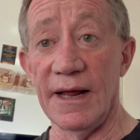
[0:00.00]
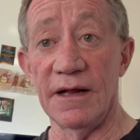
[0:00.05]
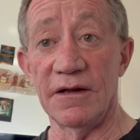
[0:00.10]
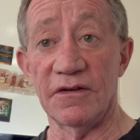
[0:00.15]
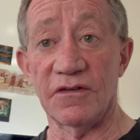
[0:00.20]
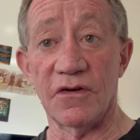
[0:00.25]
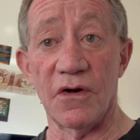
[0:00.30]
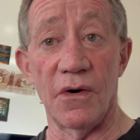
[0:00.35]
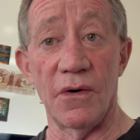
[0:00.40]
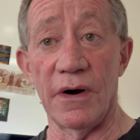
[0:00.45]

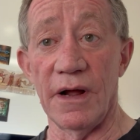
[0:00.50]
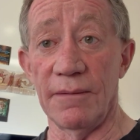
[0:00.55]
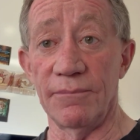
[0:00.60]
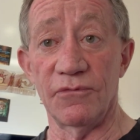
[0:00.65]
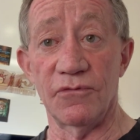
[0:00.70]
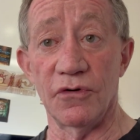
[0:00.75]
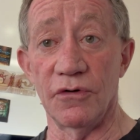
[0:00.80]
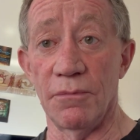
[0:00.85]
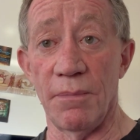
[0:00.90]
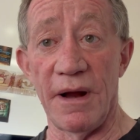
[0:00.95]
it's gone
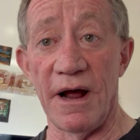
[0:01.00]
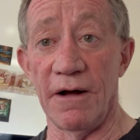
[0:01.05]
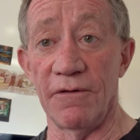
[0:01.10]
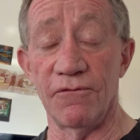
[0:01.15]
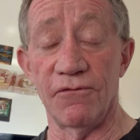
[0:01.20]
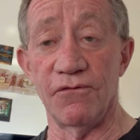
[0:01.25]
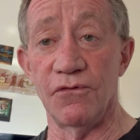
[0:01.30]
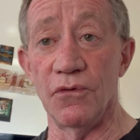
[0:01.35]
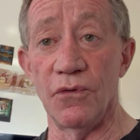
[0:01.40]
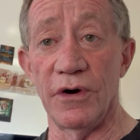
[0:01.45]
up to
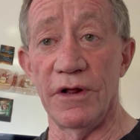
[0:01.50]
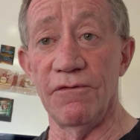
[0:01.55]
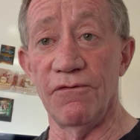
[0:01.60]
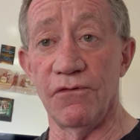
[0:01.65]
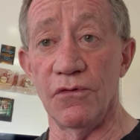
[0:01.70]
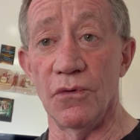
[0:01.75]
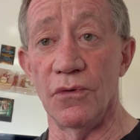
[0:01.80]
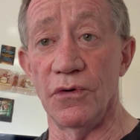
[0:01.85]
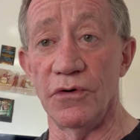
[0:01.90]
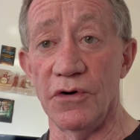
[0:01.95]
about
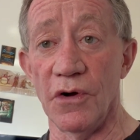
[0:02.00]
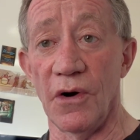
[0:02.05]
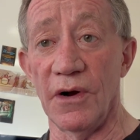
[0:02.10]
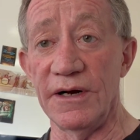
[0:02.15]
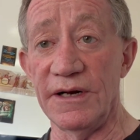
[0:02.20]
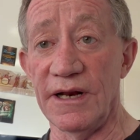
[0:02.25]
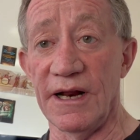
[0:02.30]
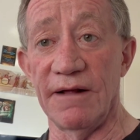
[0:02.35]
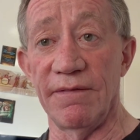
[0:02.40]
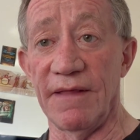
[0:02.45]

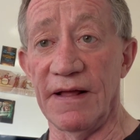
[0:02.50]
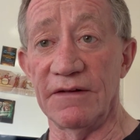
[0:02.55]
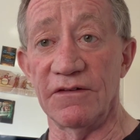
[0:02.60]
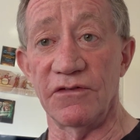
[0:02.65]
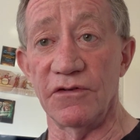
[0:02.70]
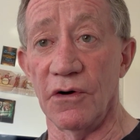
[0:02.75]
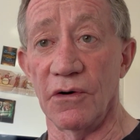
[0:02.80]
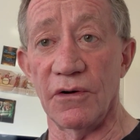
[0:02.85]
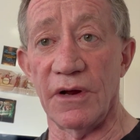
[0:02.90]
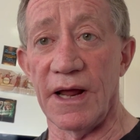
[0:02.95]
$44.90, and
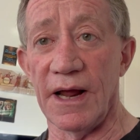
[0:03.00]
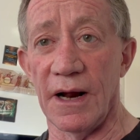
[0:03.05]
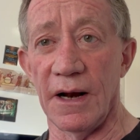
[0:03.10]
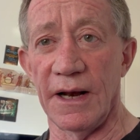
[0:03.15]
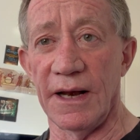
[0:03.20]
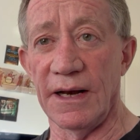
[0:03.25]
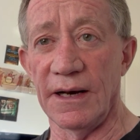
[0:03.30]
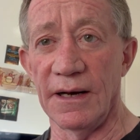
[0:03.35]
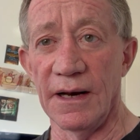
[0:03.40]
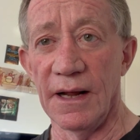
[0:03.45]
that's not
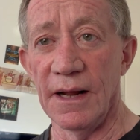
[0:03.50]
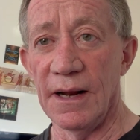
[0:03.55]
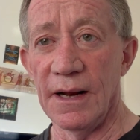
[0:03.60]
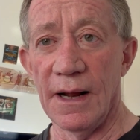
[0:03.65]
counting